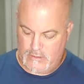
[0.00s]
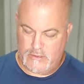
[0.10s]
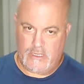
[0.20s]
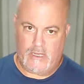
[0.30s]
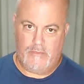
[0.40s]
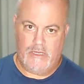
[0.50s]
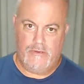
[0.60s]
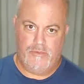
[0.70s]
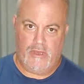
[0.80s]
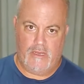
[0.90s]
Check out my new
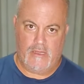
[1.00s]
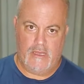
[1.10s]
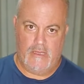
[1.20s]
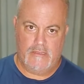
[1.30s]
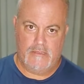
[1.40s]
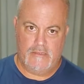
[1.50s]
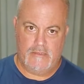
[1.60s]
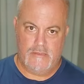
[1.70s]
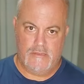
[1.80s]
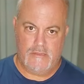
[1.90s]
product, guys.
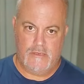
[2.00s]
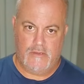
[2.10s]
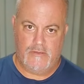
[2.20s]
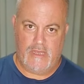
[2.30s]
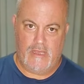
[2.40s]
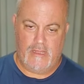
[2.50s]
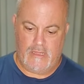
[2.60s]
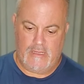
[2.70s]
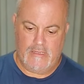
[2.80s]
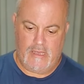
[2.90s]
It's called
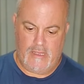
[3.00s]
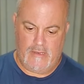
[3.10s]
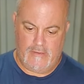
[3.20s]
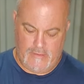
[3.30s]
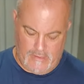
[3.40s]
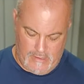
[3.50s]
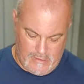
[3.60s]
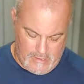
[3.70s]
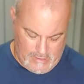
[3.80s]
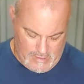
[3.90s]
Line Tight.
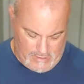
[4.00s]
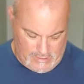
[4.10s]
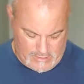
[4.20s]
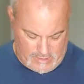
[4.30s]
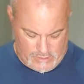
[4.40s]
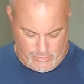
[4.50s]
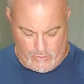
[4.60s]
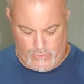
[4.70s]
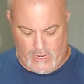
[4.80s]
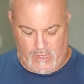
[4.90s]
It is a spool
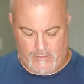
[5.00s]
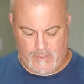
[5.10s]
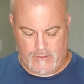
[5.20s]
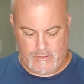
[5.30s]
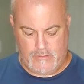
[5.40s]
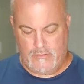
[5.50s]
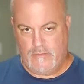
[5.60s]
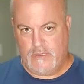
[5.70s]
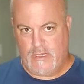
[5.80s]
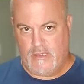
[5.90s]
wrap
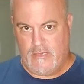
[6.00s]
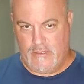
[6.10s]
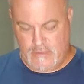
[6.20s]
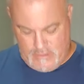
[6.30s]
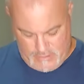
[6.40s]
like this.